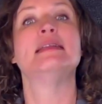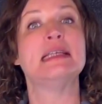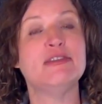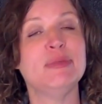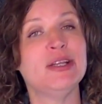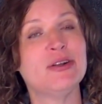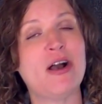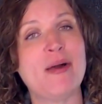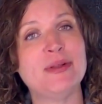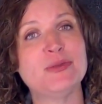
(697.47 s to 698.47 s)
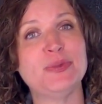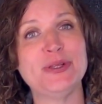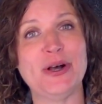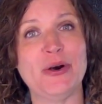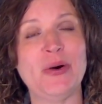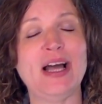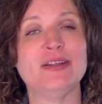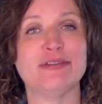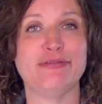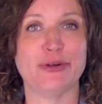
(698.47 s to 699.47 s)
Leave me your comments below. I
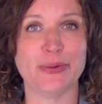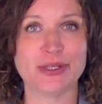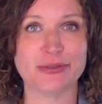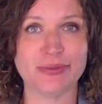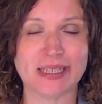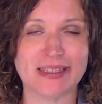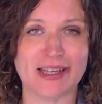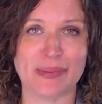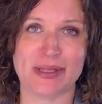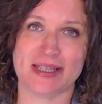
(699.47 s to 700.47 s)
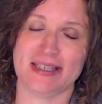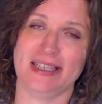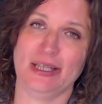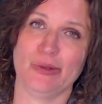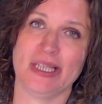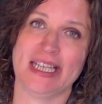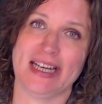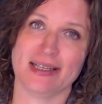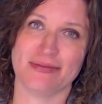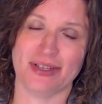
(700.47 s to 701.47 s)
look forward to reading them and seeing you in the
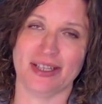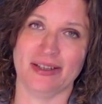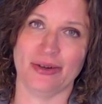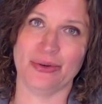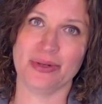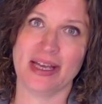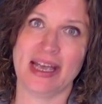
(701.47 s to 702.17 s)
next video.